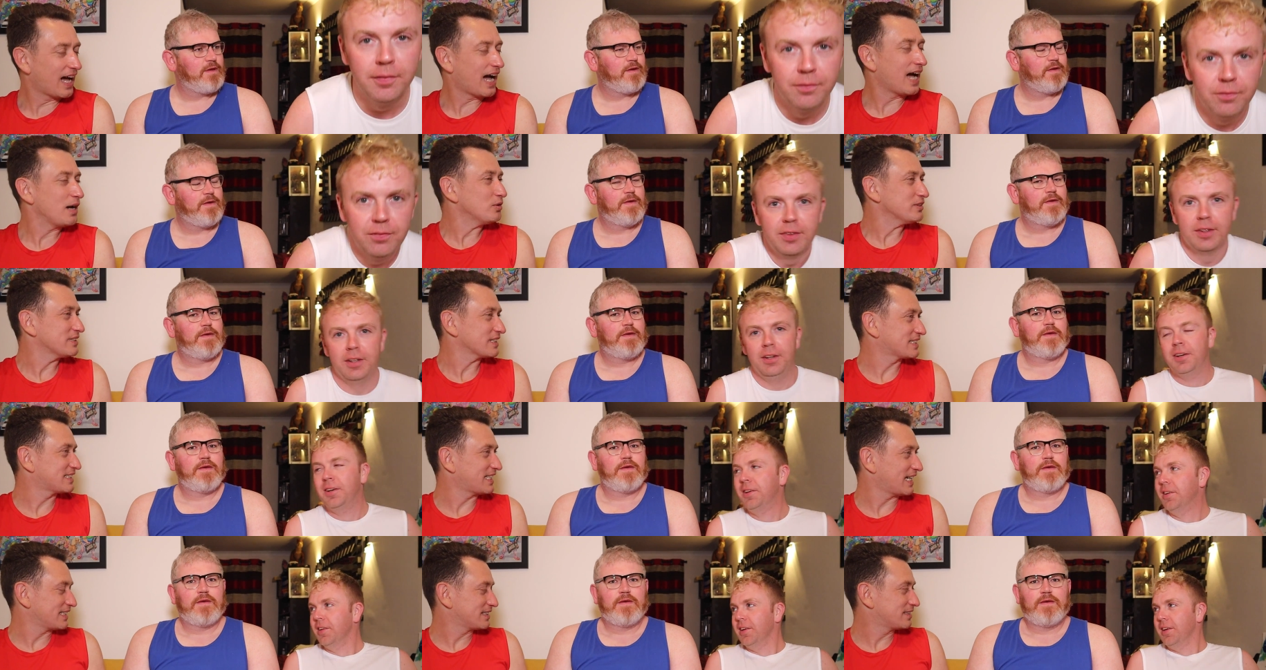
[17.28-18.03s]
Speaker 1: I was
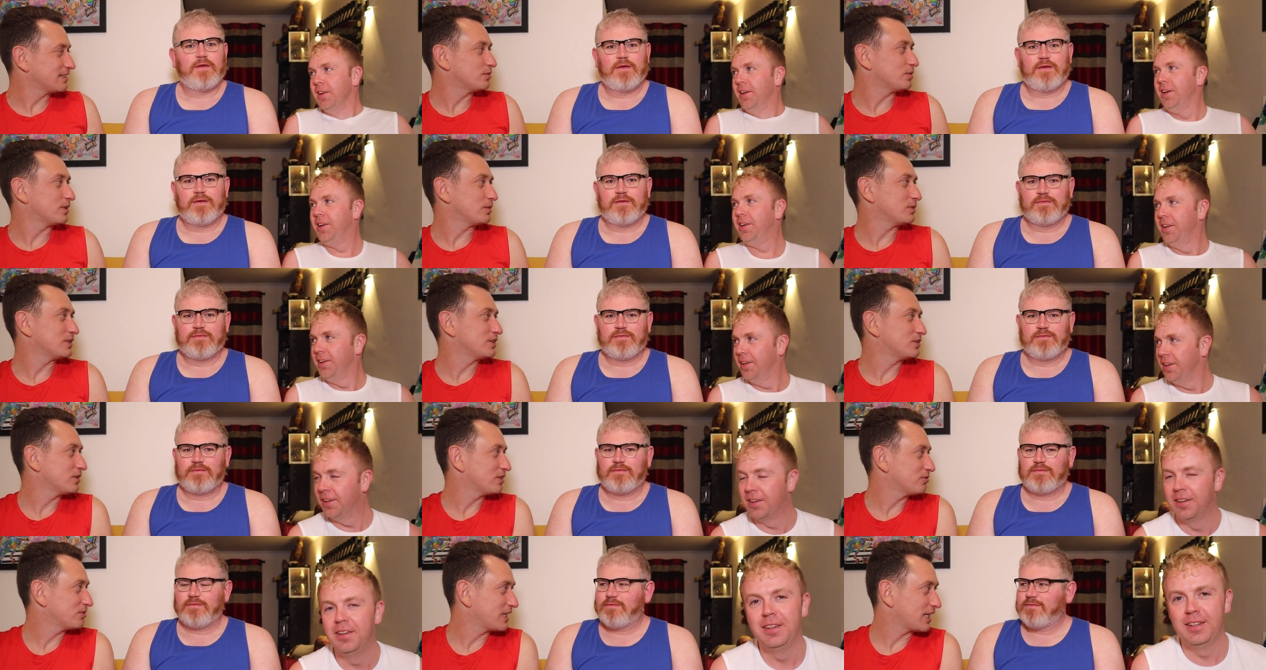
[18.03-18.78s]
excited when we
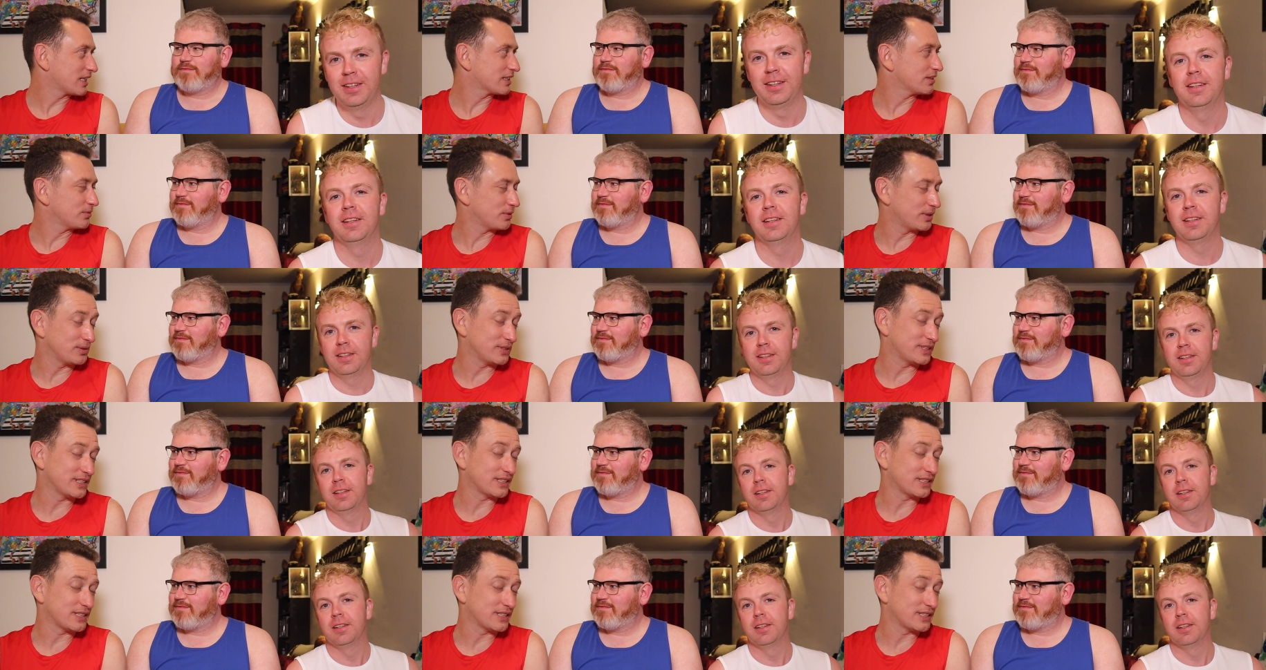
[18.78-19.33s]
do a react when we